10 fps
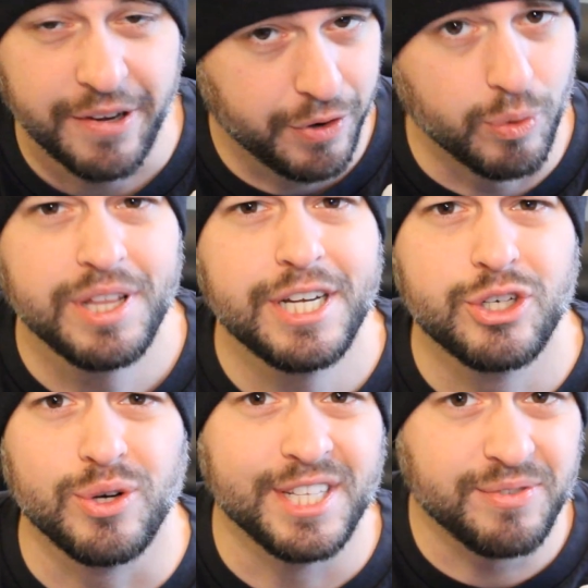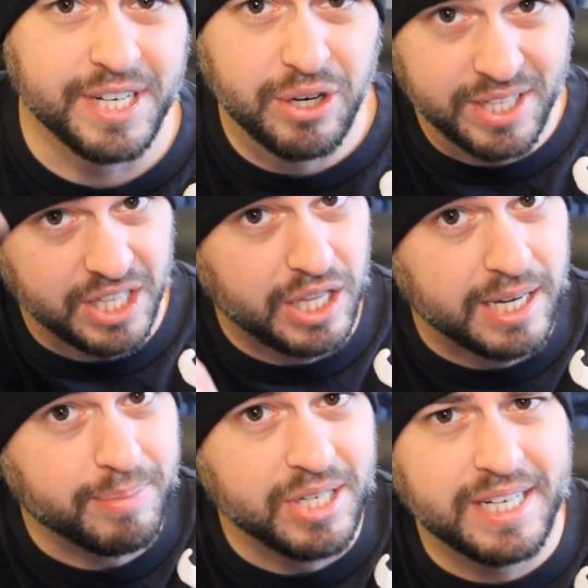If you really enjoy this video, hit the
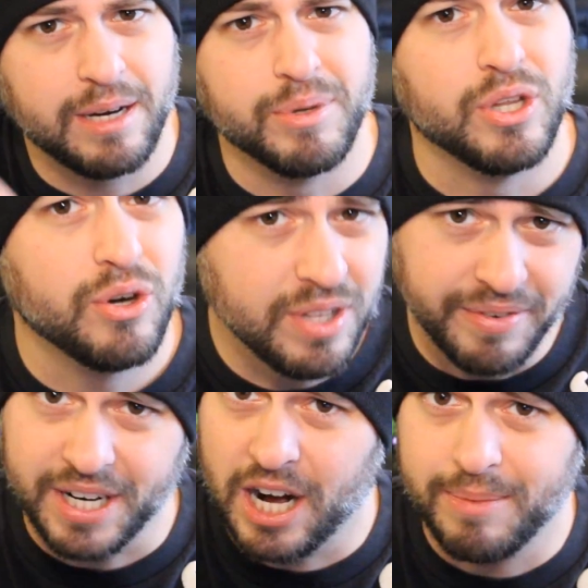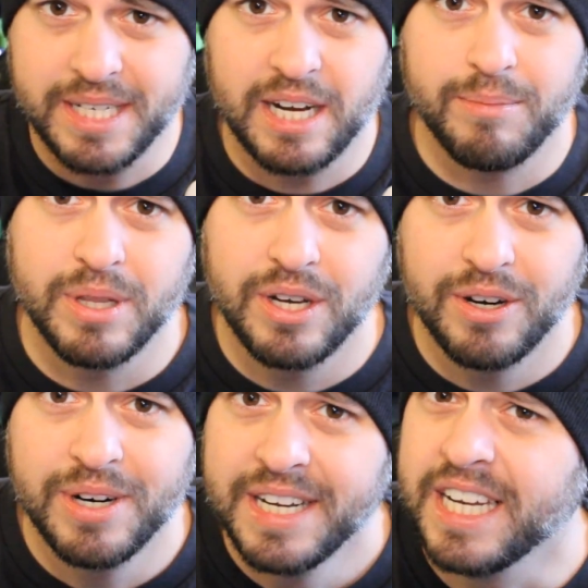like button down below, leave a comment down
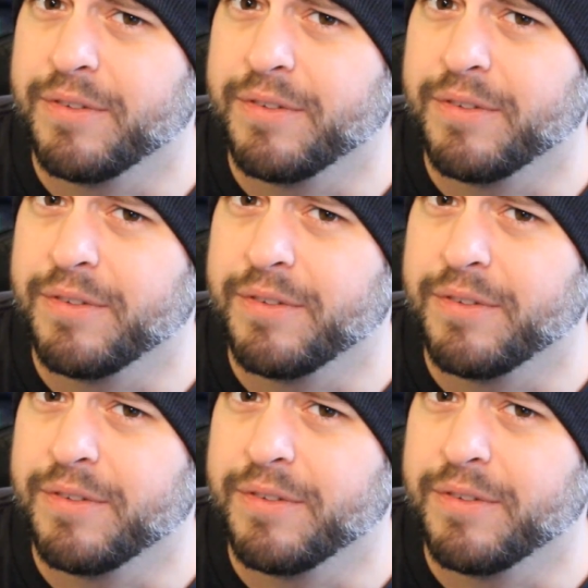below.